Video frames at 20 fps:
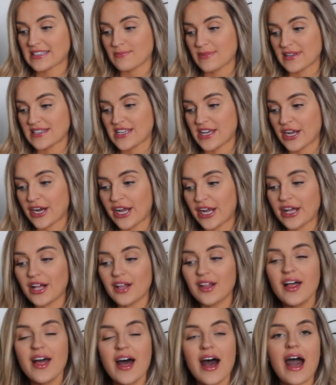
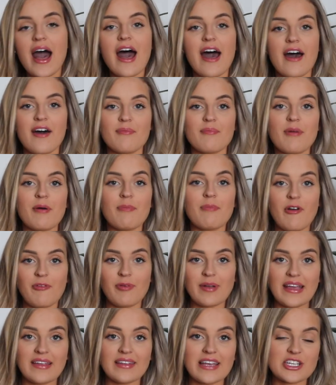material.
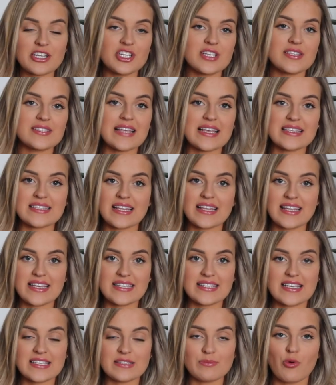Buffbunny Collection says that
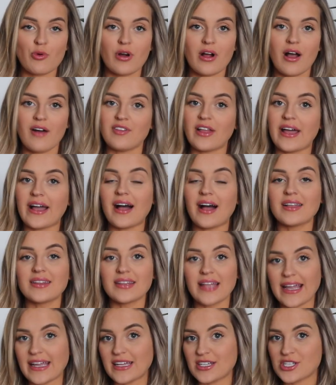this is more of like a
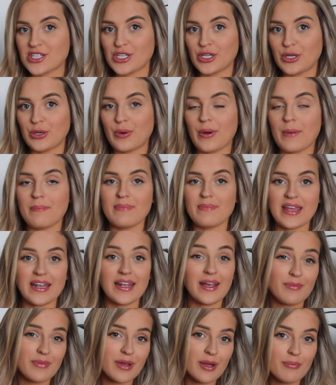light to
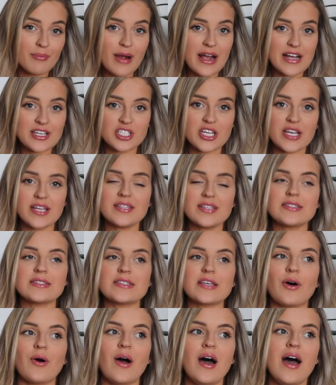medium compression,
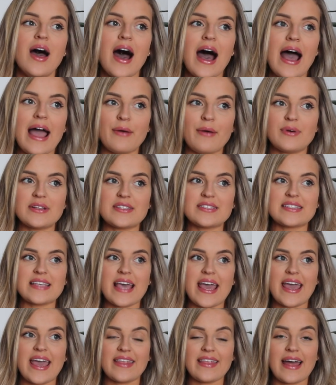so I would
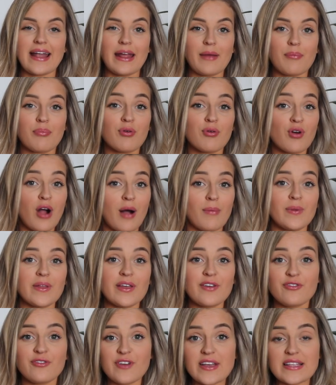say that it
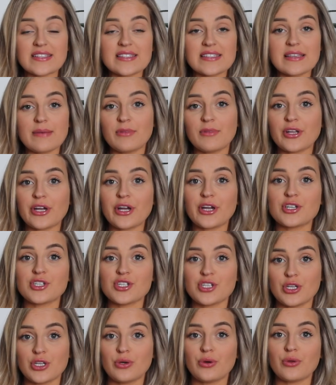probably fits similar
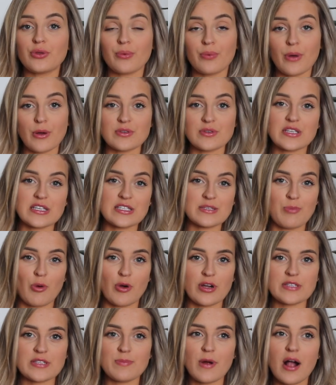to the Rosa
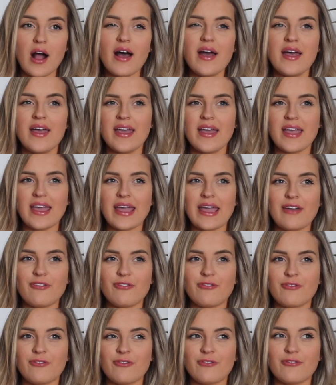sports bra.
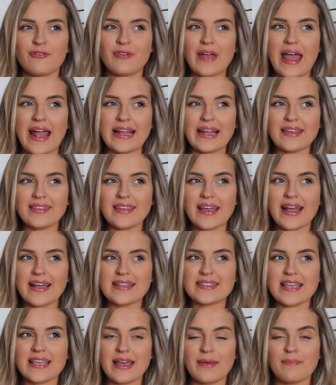If anything,
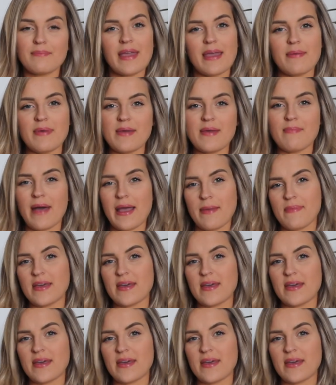I'd say it maybe might be